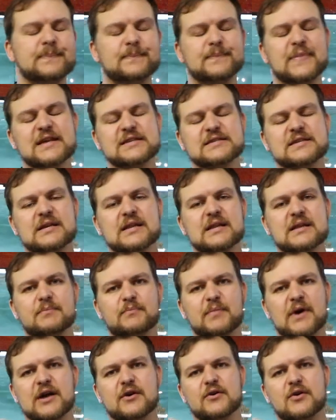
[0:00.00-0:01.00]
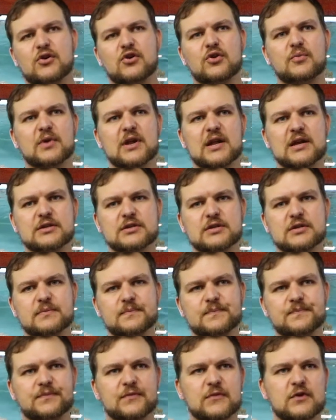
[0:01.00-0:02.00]
basically bioaccumulation.
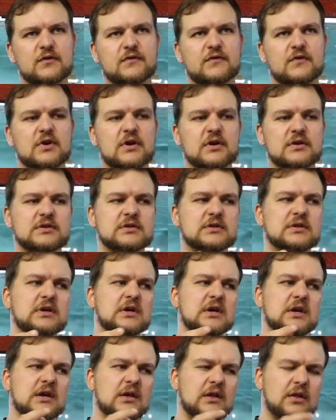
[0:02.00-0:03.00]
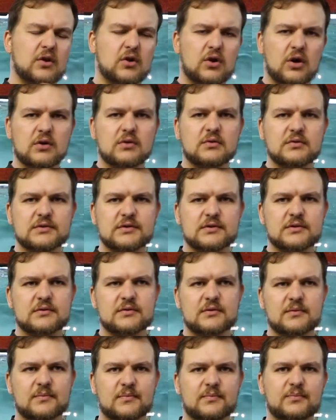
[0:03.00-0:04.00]
You've got corals
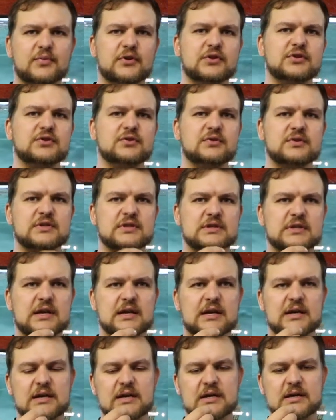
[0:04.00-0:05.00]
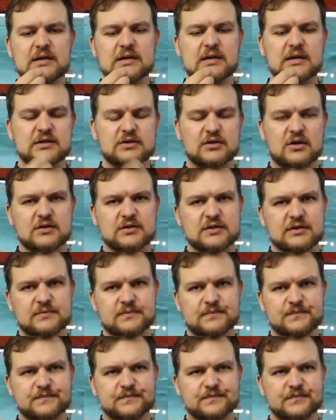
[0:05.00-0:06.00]
produce a toxin.
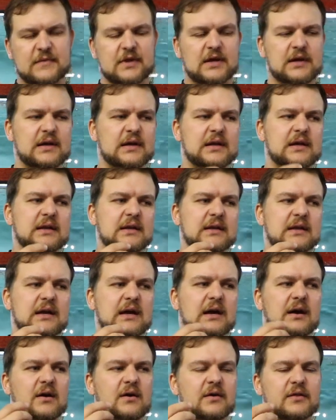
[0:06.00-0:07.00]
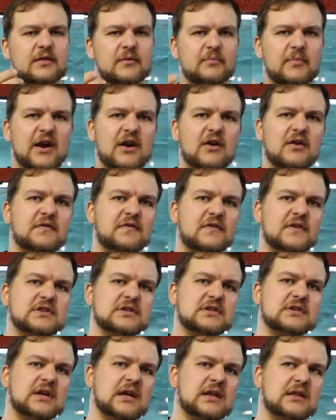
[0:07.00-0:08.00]
Now the
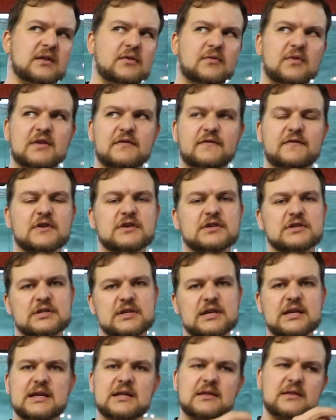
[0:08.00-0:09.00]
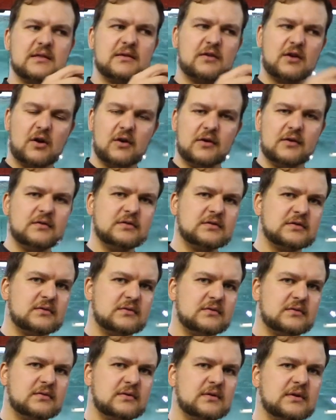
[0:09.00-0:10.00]
parrotfish and the reef fish eat the corals.
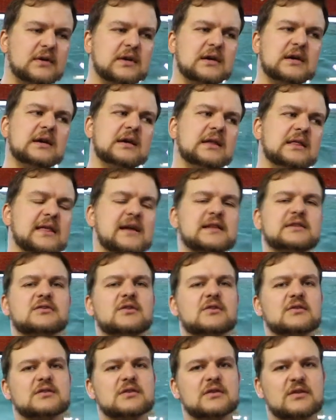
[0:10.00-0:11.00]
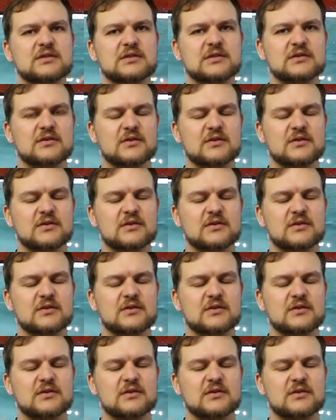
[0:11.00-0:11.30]
That toxin goes into